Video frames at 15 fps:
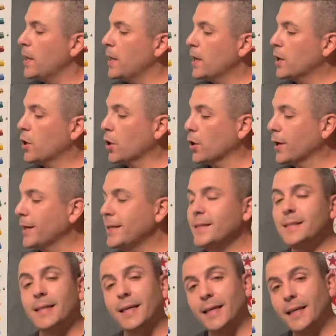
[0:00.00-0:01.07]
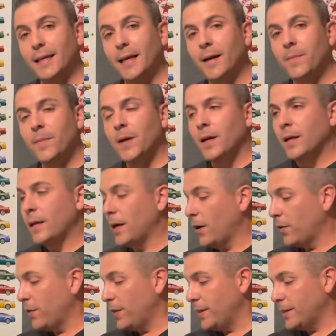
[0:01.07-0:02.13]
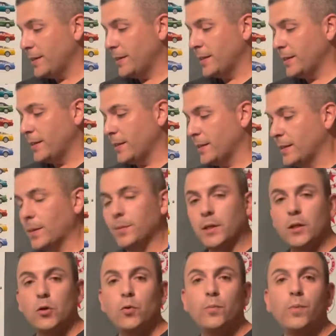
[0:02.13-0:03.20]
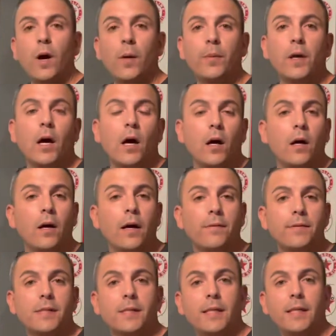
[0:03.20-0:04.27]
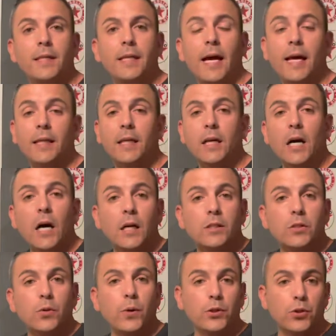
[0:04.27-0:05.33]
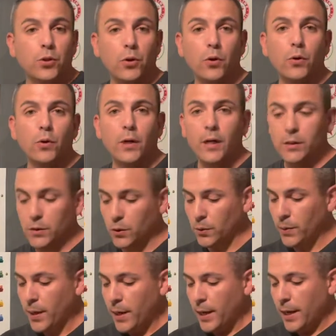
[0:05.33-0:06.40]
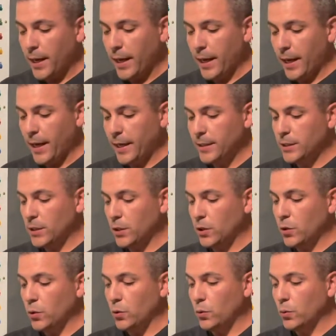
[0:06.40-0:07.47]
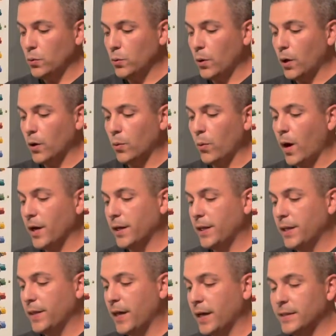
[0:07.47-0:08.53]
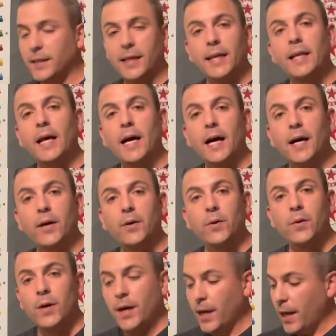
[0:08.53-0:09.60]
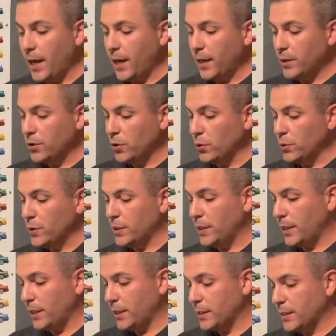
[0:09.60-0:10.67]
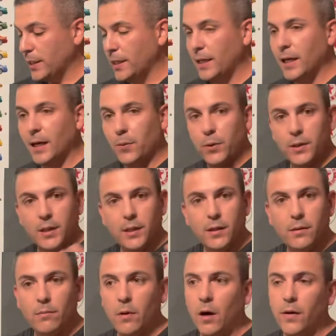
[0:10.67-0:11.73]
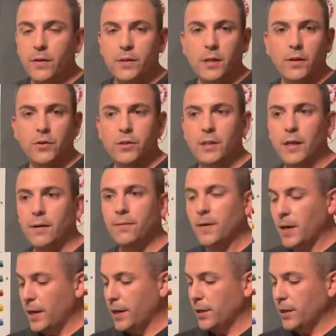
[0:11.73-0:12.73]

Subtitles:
Kirkland Tequila. Now, this is something you probably all have seen at the Costco, at your local Costco, and you are walking in that tequila aisle and you see this tequila within all this other stuff.